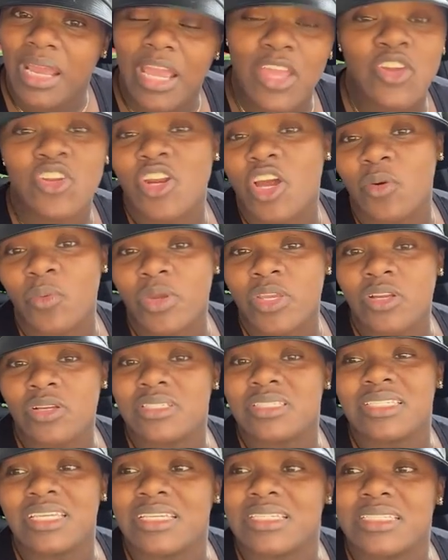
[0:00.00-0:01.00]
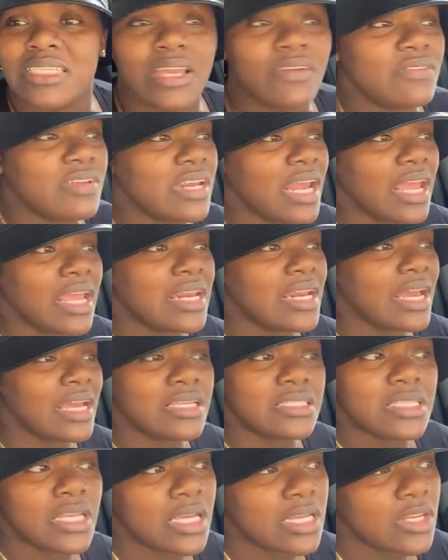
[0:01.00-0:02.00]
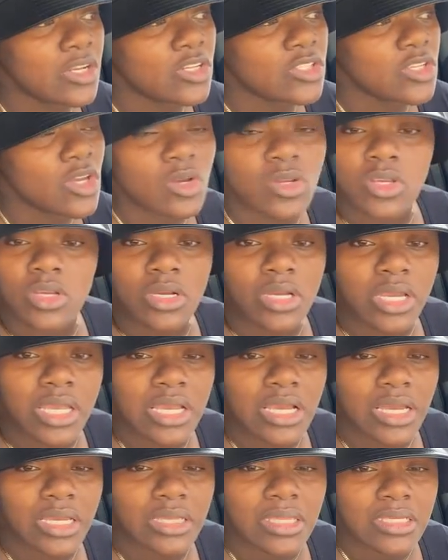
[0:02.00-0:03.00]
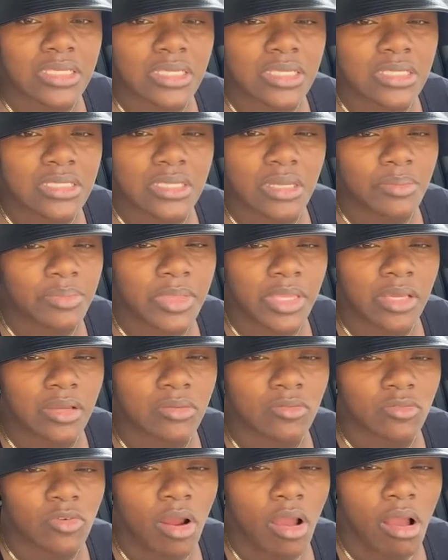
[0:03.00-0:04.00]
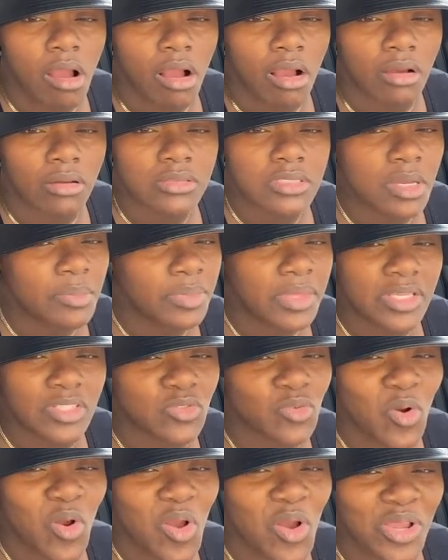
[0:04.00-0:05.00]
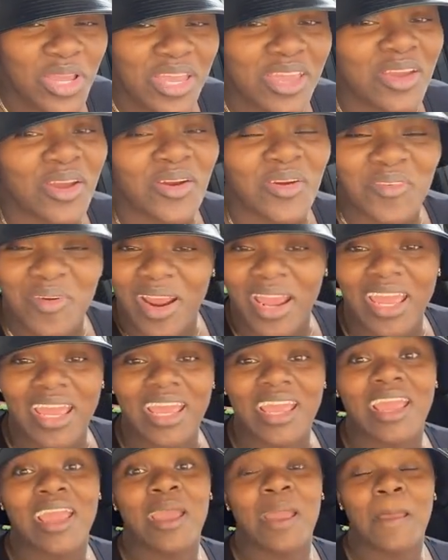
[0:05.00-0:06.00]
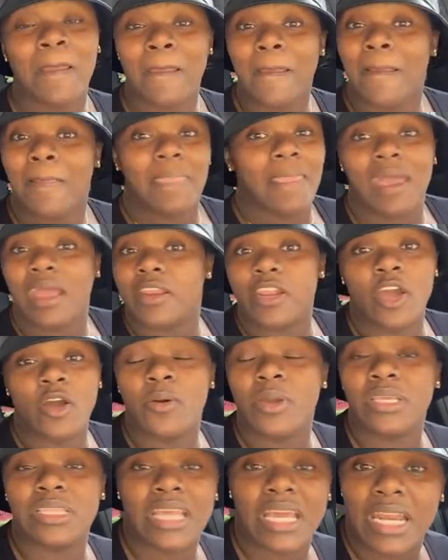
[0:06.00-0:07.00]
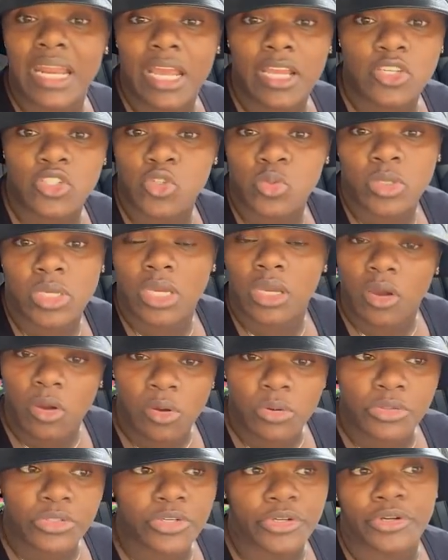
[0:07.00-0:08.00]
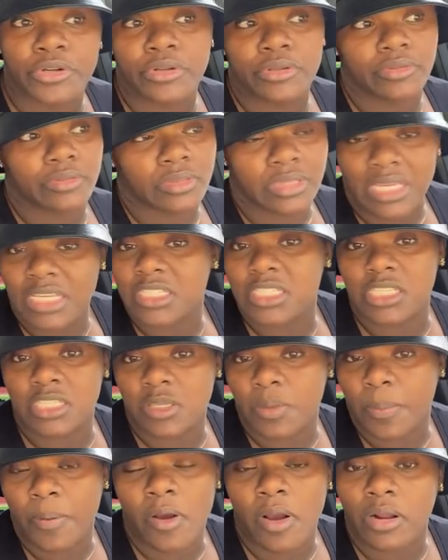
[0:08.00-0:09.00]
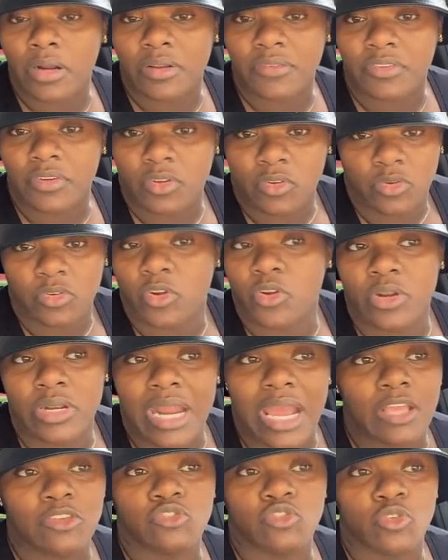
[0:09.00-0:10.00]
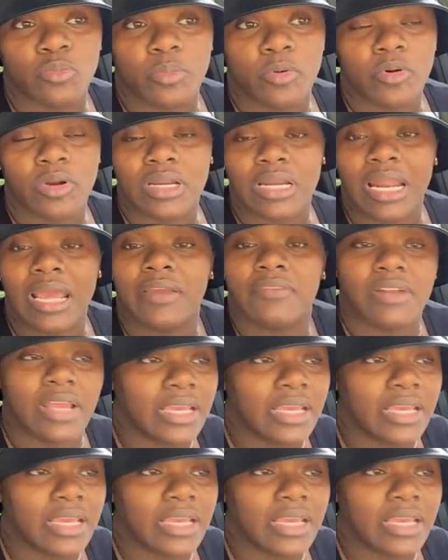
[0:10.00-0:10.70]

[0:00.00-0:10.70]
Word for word: And you know, when you're six, seven, eight, nine, ten years old, you're looking like this is something wrong. Something's wrong here, right? Not knowing that as you get older, this is a part of your, your natural born life.